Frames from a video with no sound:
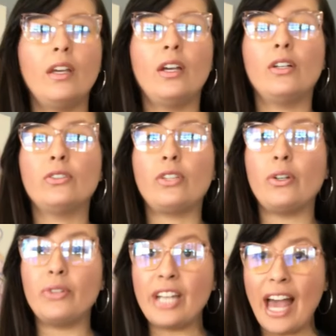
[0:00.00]

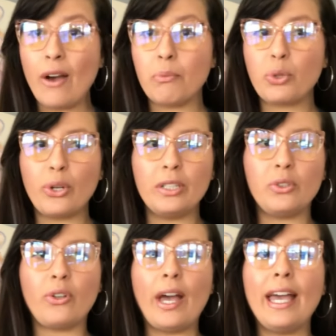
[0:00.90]
So now I'm going to
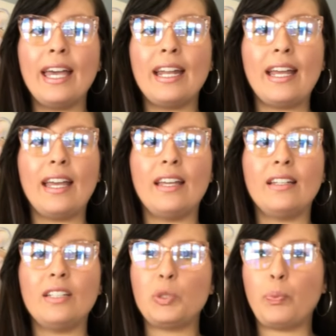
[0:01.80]
go ahead and
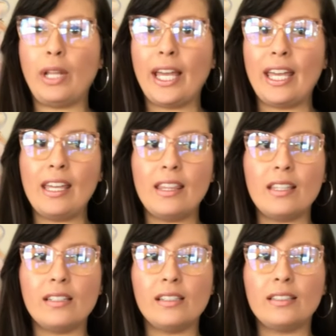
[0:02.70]
display
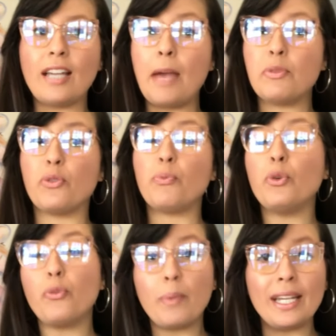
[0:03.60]
the types of
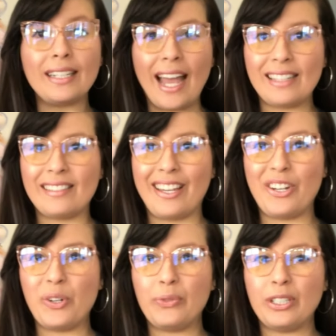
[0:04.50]
movement at
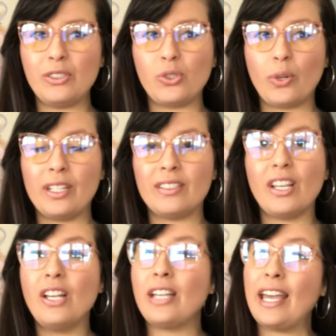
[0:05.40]
synovial joints.
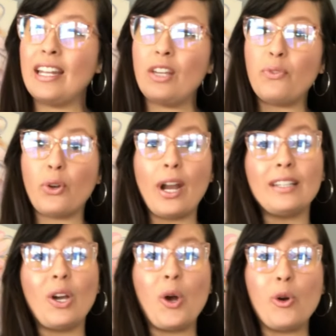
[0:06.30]
And if you're at
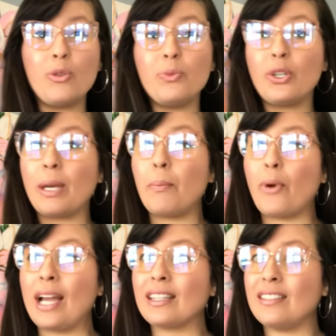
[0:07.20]
home, you can
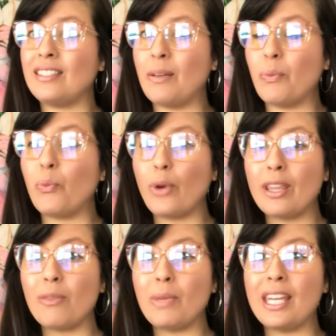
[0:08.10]
practice them
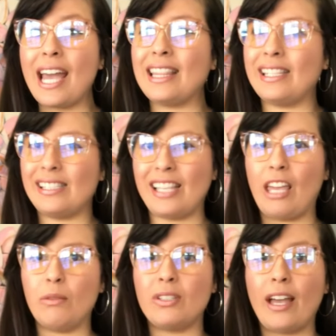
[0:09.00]
with me at the
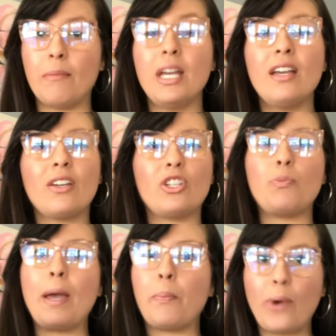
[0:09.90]
same time, because
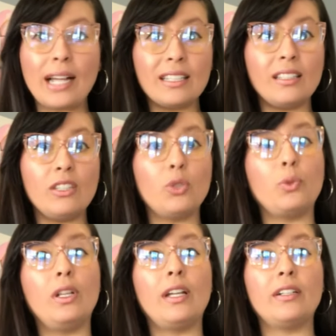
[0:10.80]
by practicing you
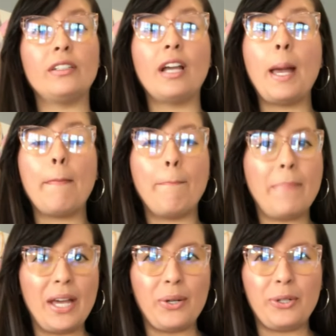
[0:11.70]
will learn
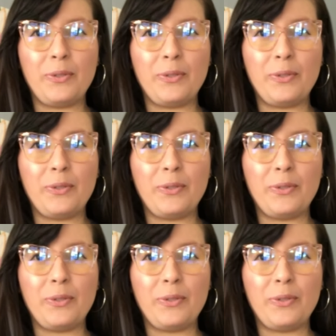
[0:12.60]
better.